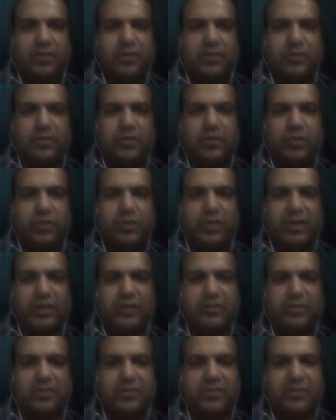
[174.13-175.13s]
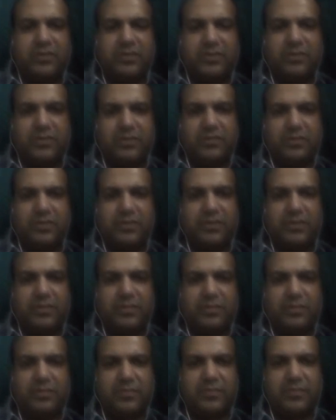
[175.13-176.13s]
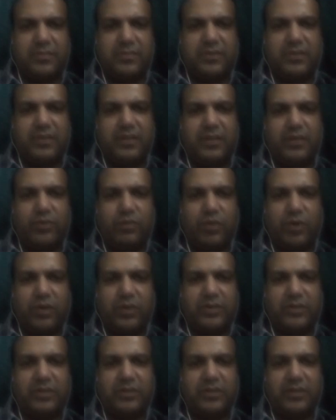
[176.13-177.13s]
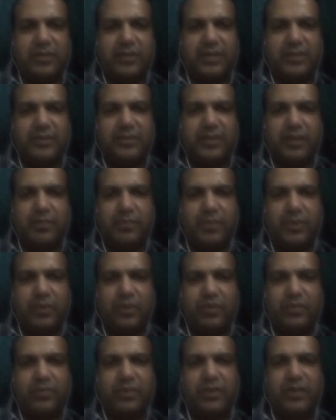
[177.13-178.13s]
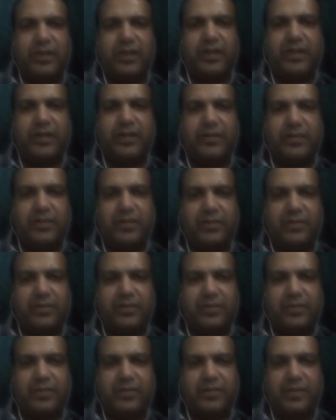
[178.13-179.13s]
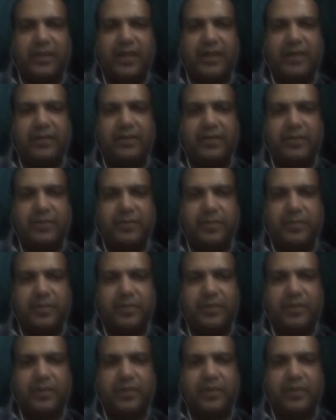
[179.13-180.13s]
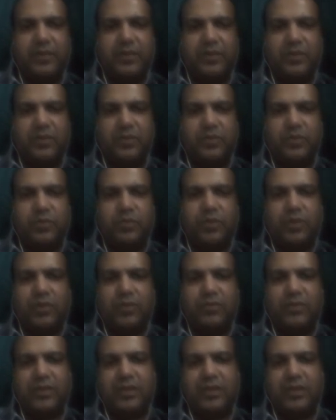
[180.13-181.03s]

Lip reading: So let's see what is the example of a great ad. So one of the